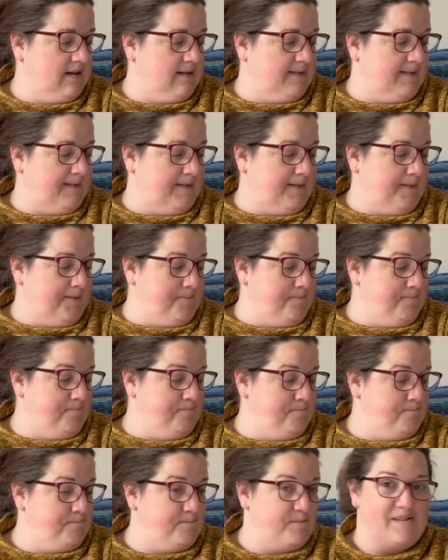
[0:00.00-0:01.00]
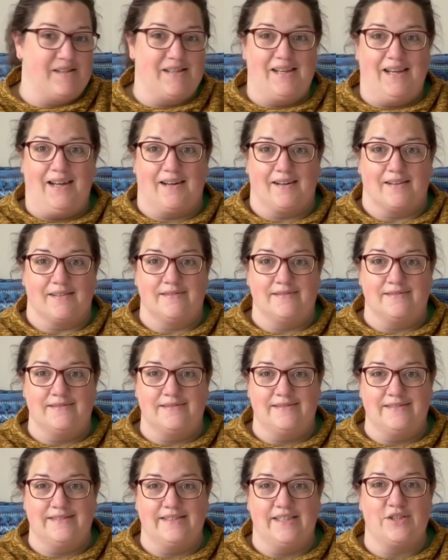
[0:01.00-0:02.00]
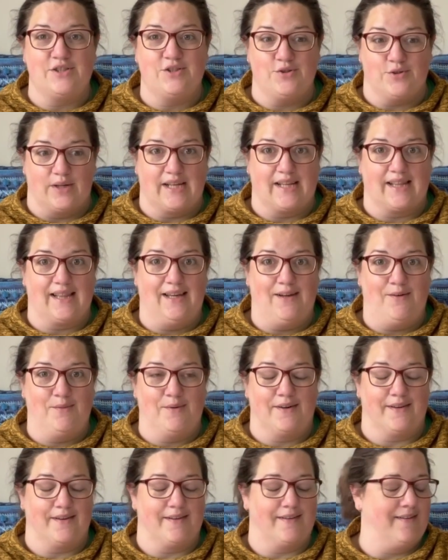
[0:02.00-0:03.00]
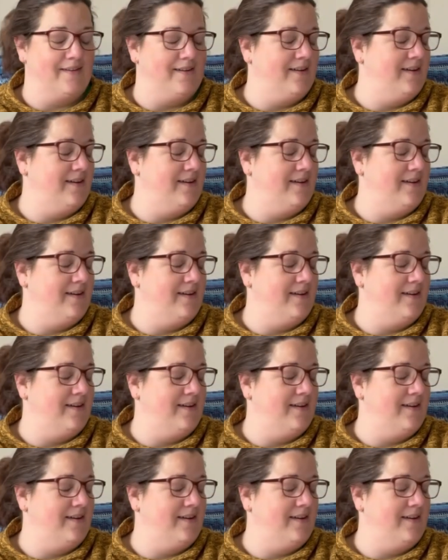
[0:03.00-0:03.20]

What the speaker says: So yeah, enjoying that one.